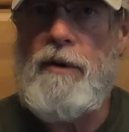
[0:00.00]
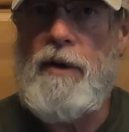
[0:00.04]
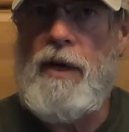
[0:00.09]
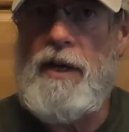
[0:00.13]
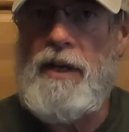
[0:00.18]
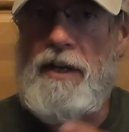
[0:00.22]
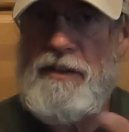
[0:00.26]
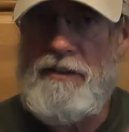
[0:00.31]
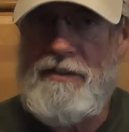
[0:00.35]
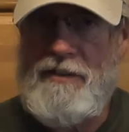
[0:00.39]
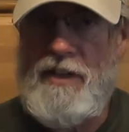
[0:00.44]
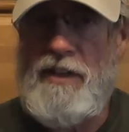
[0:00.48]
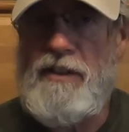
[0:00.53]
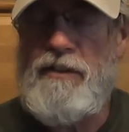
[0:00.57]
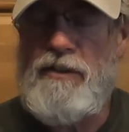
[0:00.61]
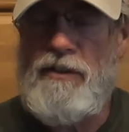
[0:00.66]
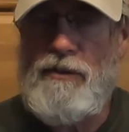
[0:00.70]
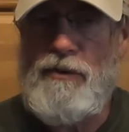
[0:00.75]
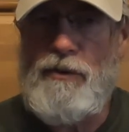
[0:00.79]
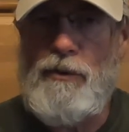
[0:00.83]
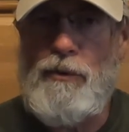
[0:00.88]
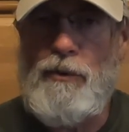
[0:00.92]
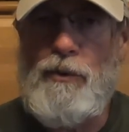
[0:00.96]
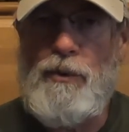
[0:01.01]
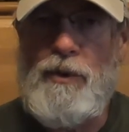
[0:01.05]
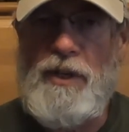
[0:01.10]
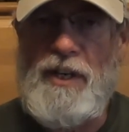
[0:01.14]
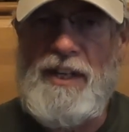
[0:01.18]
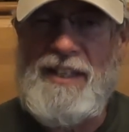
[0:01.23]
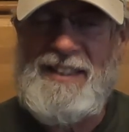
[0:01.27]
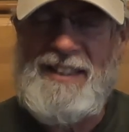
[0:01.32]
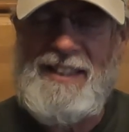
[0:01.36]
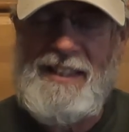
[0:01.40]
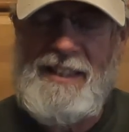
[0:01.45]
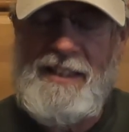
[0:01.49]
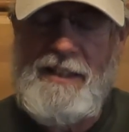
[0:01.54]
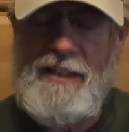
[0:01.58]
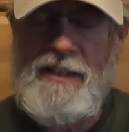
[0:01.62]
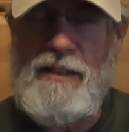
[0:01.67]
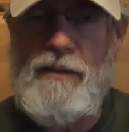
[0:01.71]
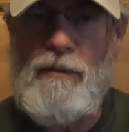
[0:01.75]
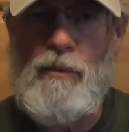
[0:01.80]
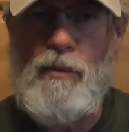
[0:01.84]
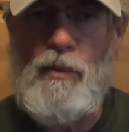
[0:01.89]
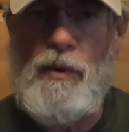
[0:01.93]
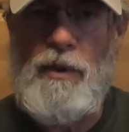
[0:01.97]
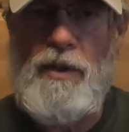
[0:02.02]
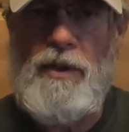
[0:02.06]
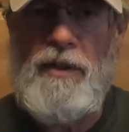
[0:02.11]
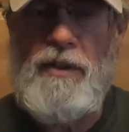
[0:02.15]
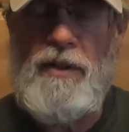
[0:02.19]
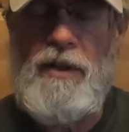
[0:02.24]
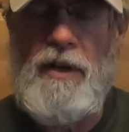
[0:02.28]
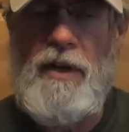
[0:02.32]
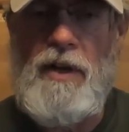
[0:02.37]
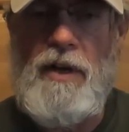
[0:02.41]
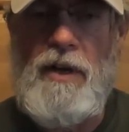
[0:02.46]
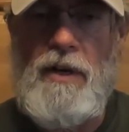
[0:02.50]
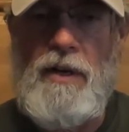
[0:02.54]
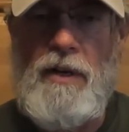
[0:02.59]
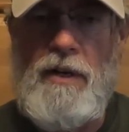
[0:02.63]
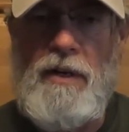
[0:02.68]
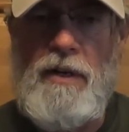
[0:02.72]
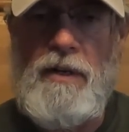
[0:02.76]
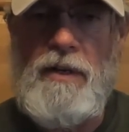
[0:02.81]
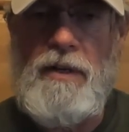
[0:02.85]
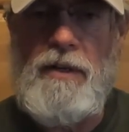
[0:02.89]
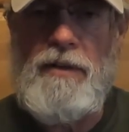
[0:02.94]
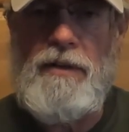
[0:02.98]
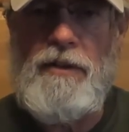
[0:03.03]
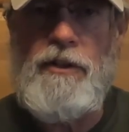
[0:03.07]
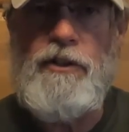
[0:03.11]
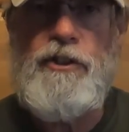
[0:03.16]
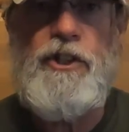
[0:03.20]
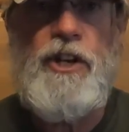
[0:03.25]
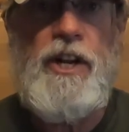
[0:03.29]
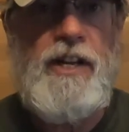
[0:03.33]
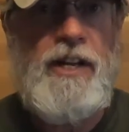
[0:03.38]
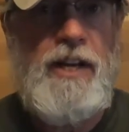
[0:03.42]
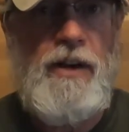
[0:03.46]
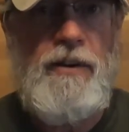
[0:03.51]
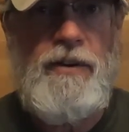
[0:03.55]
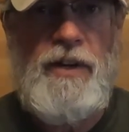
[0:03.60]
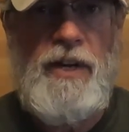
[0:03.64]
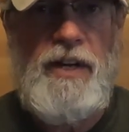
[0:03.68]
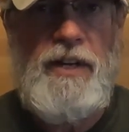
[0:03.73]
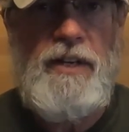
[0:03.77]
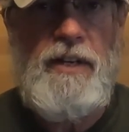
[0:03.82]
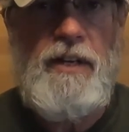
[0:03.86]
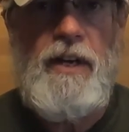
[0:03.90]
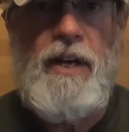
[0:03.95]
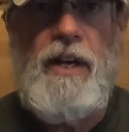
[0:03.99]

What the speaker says: I intend to do, and I did it with the shakeout hike,